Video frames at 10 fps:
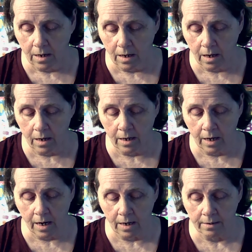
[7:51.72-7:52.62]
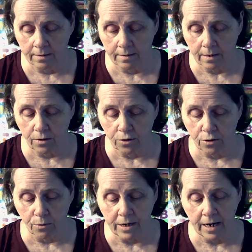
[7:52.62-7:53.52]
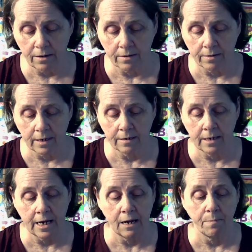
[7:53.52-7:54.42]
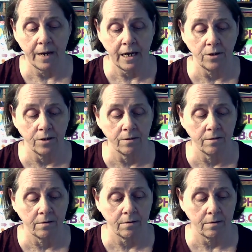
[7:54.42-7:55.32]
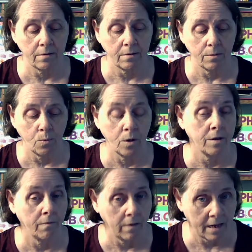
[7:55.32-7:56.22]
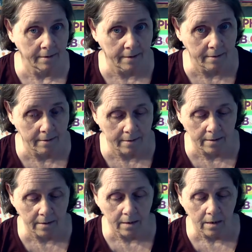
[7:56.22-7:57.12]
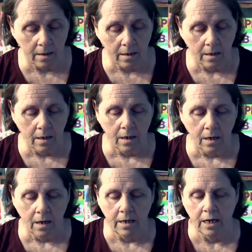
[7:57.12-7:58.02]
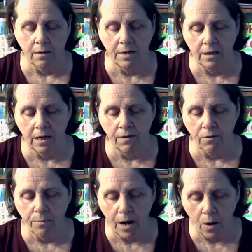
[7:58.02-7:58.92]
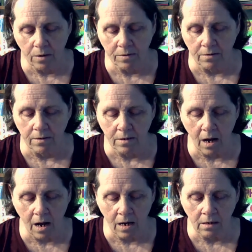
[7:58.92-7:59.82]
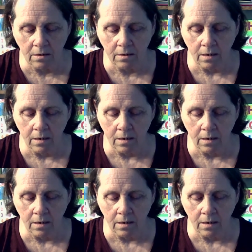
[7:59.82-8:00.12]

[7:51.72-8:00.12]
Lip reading: and it has 368 pages worth of lessons. They can be anything from poems and songs